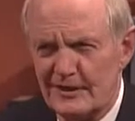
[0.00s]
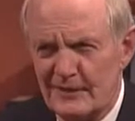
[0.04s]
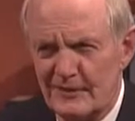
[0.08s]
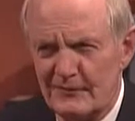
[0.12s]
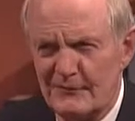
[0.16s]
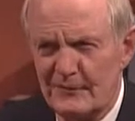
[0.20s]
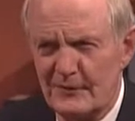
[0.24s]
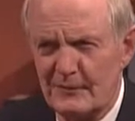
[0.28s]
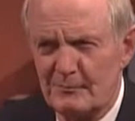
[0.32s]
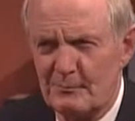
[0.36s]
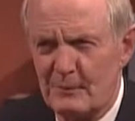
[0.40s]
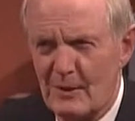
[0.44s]
the
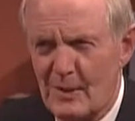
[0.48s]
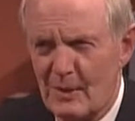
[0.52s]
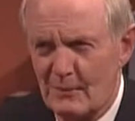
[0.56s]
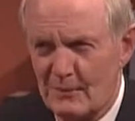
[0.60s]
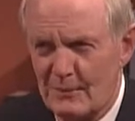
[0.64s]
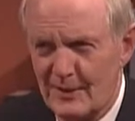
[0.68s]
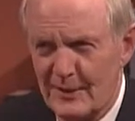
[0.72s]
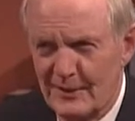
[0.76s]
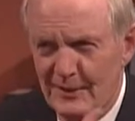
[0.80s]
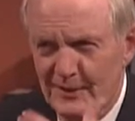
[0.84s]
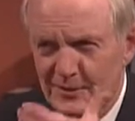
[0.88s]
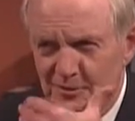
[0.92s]
football
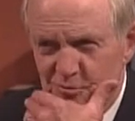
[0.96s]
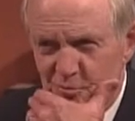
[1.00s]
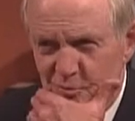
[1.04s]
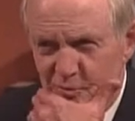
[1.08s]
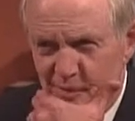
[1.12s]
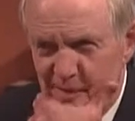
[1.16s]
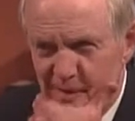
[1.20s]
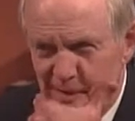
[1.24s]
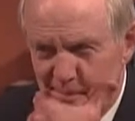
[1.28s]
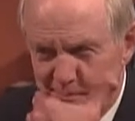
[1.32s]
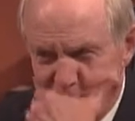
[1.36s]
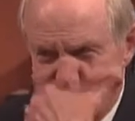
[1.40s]
players
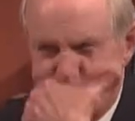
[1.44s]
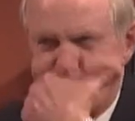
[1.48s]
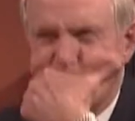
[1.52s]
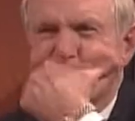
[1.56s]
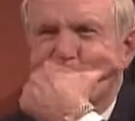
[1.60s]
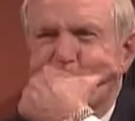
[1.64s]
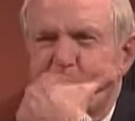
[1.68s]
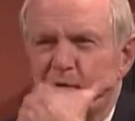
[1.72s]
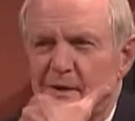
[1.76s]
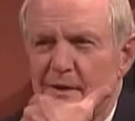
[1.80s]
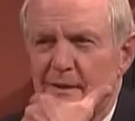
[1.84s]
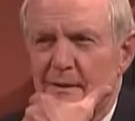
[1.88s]
wear and
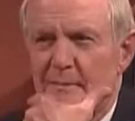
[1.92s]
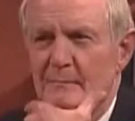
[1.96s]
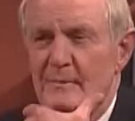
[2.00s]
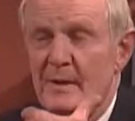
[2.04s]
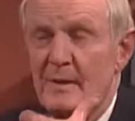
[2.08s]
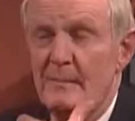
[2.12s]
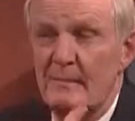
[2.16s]
put it up,